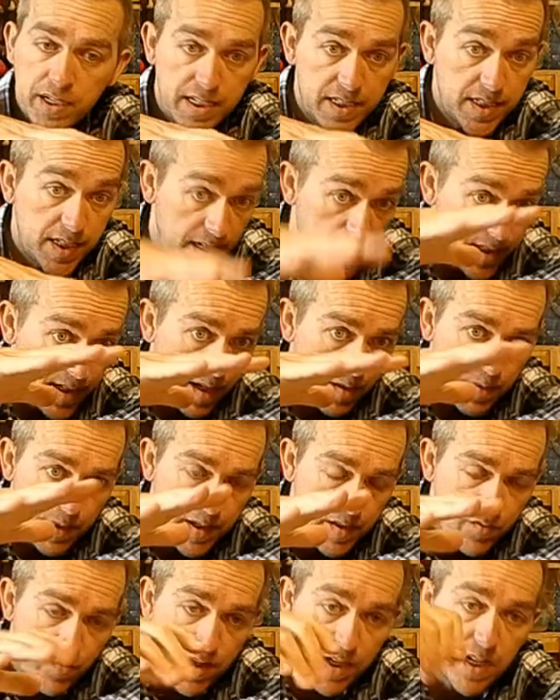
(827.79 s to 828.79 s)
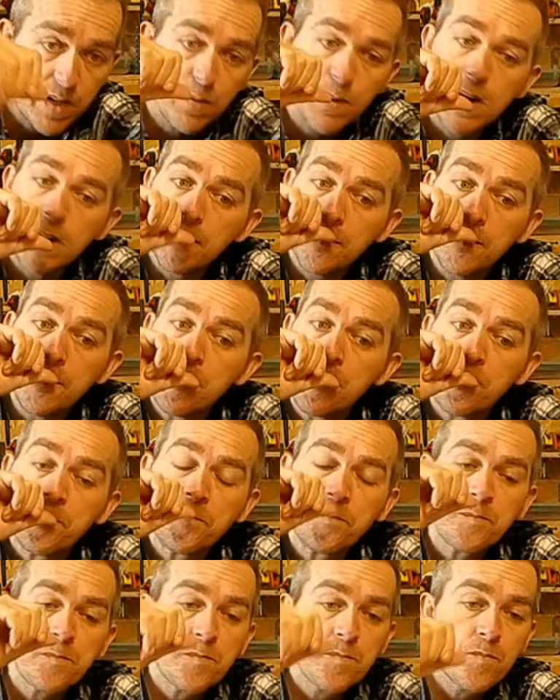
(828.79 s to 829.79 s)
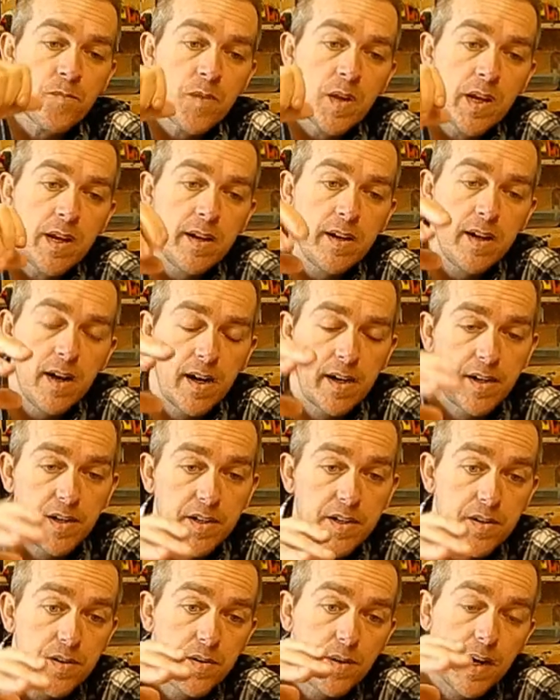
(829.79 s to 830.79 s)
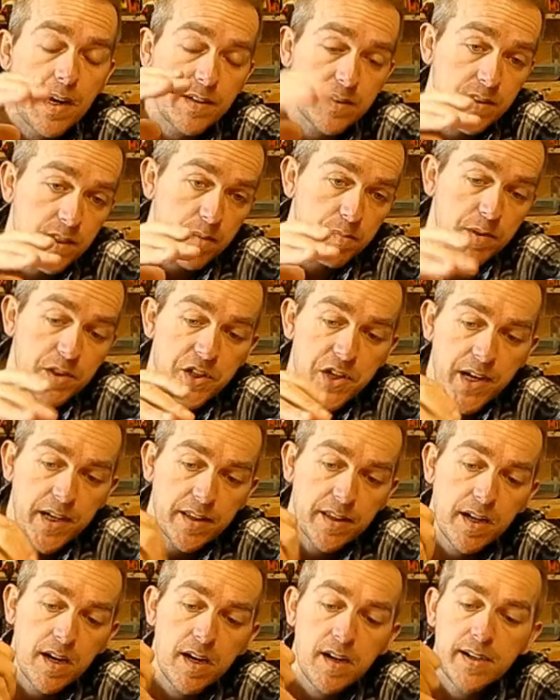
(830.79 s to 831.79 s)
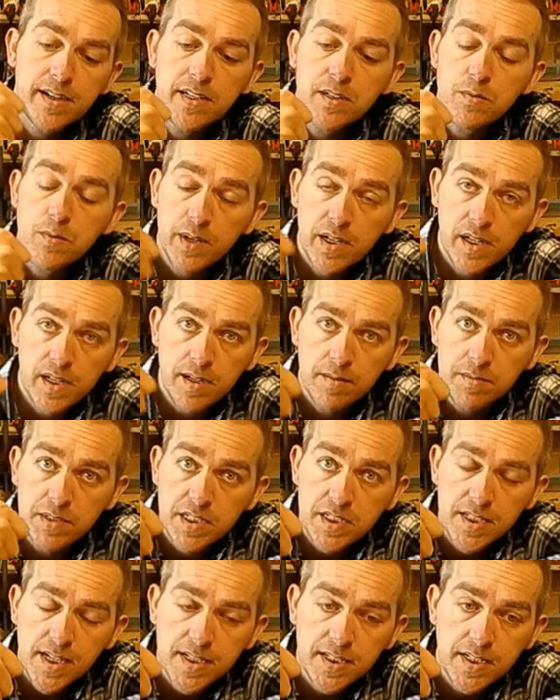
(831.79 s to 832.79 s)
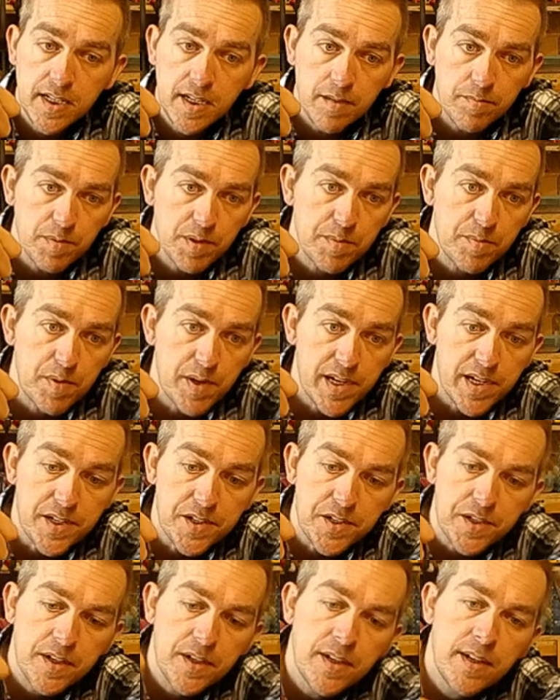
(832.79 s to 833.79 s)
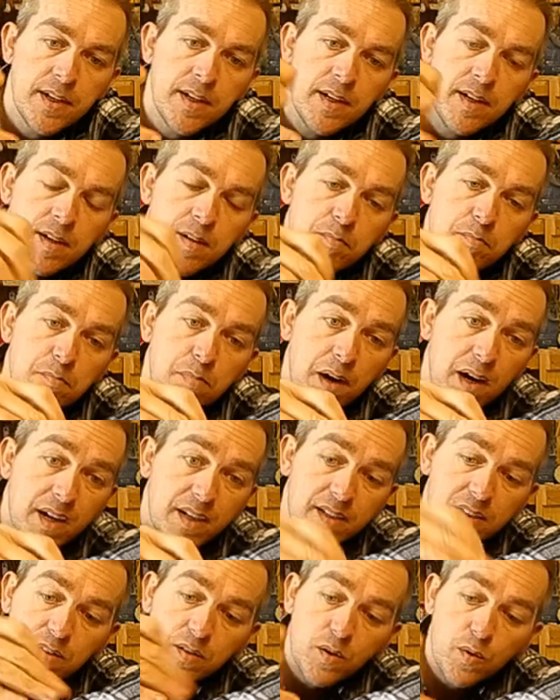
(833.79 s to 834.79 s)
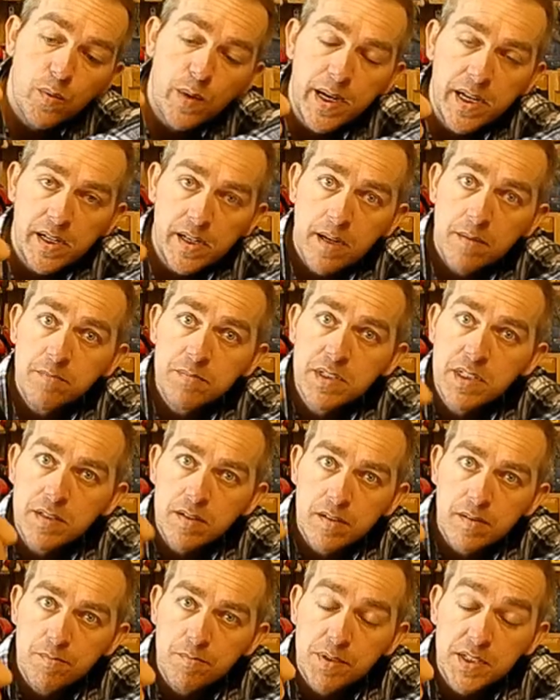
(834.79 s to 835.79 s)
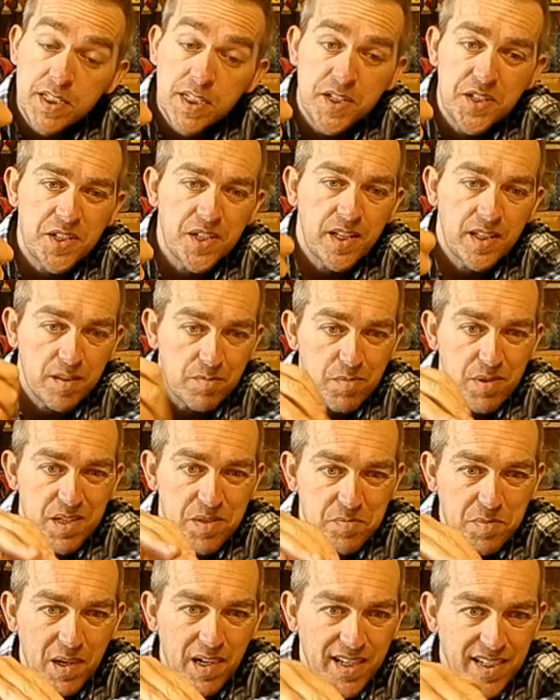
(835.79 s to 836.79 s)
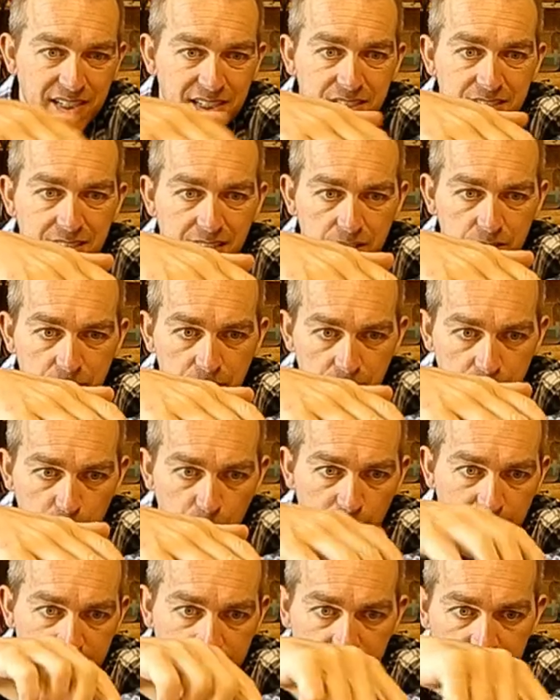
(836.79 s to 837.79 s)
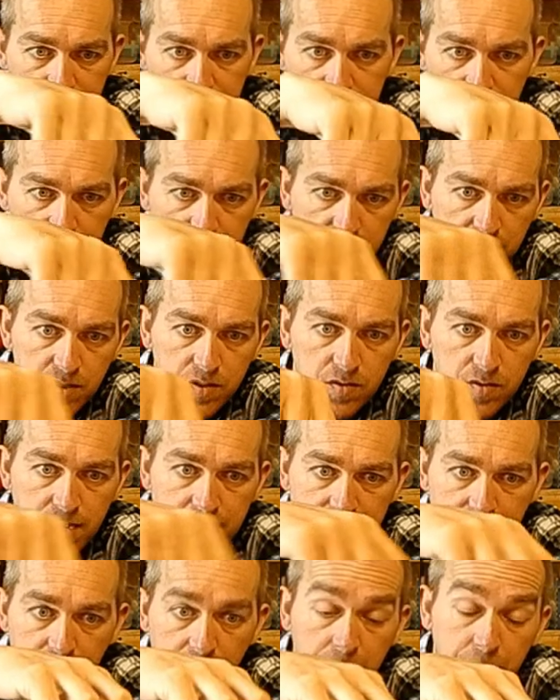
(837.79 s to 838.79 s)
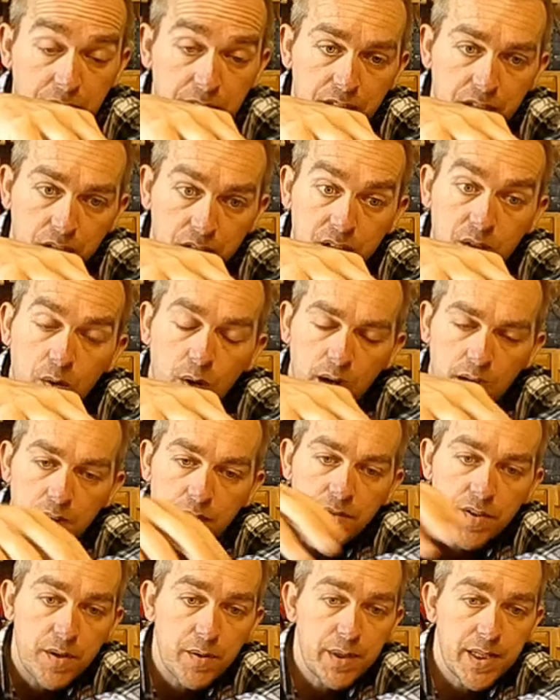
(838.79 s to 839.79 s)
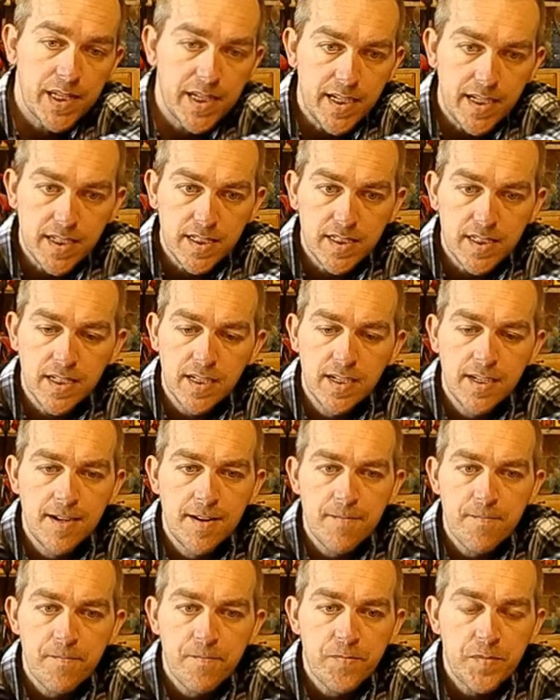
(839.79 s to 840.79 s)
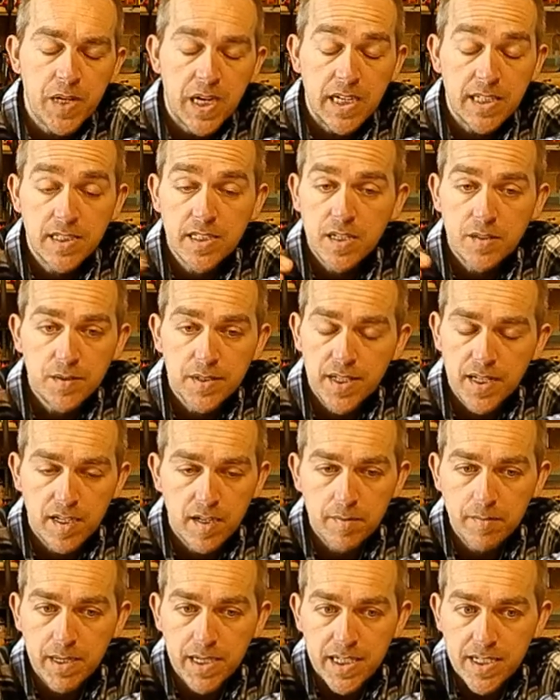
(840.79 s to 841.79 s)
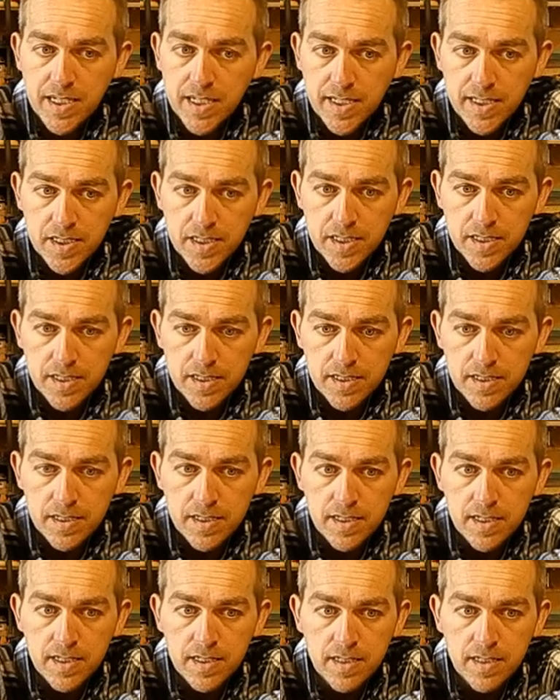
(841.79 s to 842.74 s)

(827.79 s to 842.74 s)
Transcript: pocket's in, that went really well. I'll double check the height when I come to setting up the bridge. Or when I come to positioning the bridge, but I can tell from where that's sitting already, having done quite a few of these, I don't think I'm going to need to